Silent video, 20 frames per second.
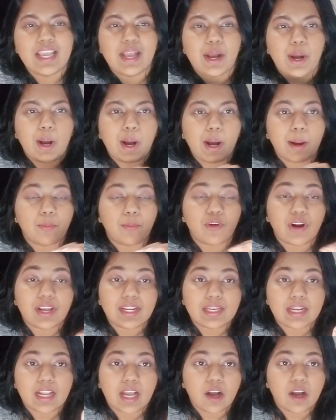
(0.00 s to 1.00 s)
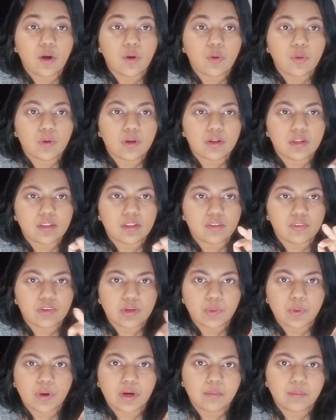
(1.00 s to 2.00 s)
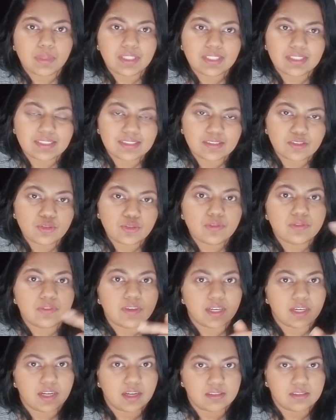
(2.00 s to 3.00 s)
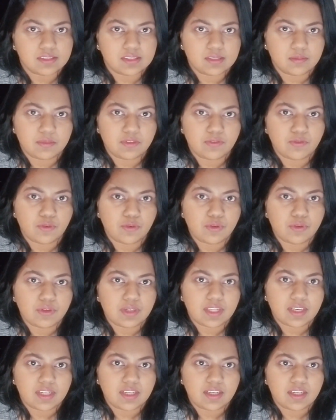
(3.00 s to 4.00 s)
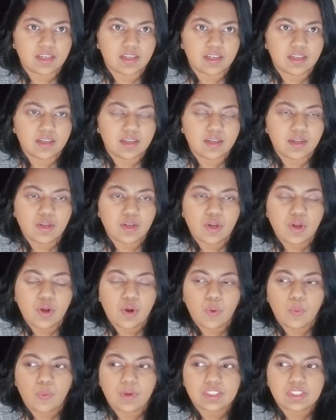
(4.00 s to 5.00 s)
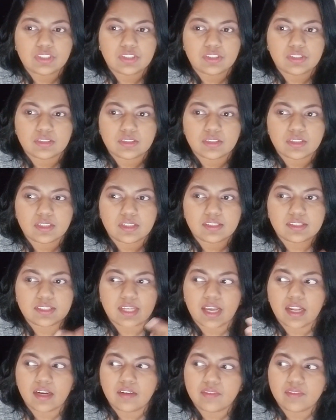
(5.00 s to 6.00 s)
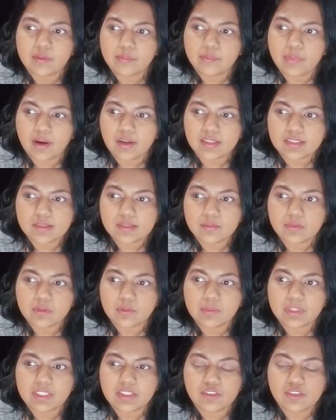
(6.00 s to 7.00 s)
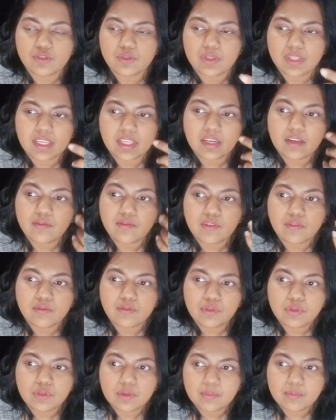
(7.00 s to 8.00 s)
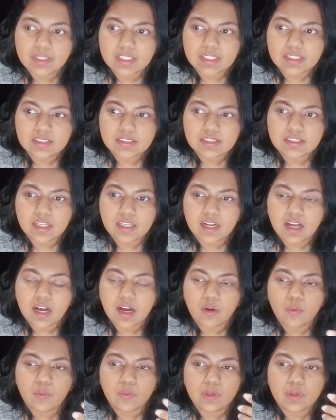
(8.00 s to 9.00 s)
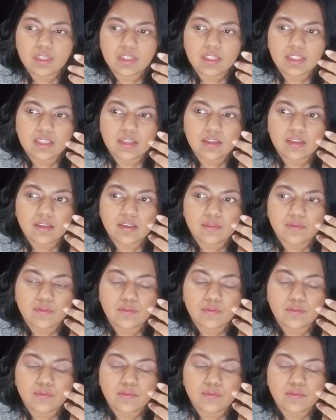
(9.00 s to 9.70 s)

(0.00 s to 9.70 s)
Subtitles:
Right now, the requirement is to find housing before you get here, which is kind of impossible because you can't even view the place. And how will they